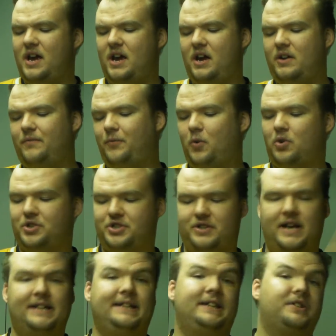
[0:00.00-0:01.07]
And of course, you
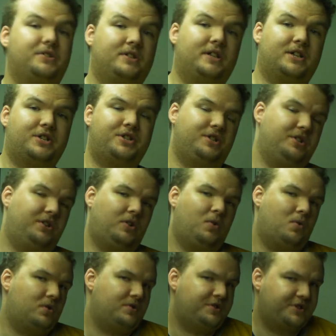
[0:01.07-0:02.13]
had the introduction to the
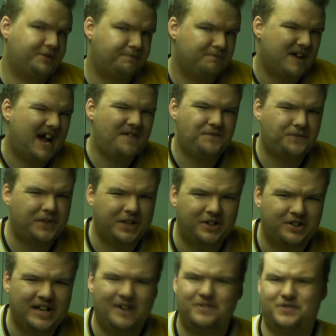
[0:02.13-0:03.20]
course. I
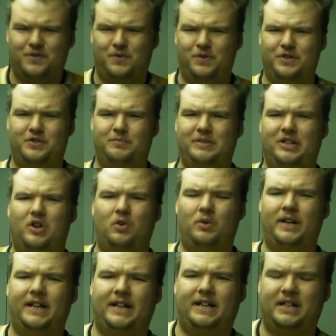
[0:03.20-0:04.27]
figured that was going to be
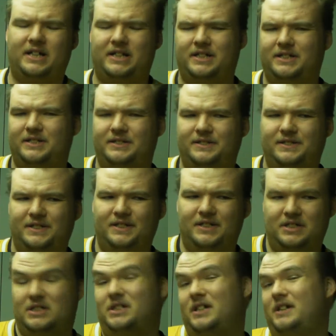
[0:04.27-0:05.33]
quick.
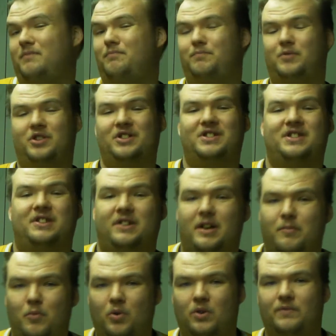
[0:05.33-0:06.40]
I uh, consider
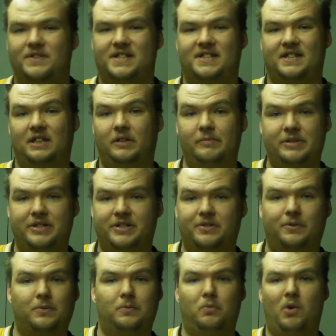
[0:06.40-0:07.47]
that more of a syllabus
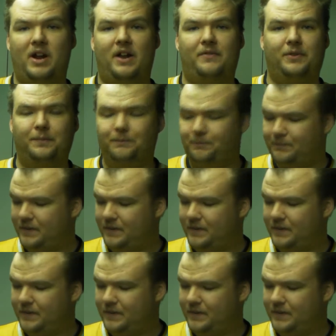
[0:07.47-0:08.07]
or whatever.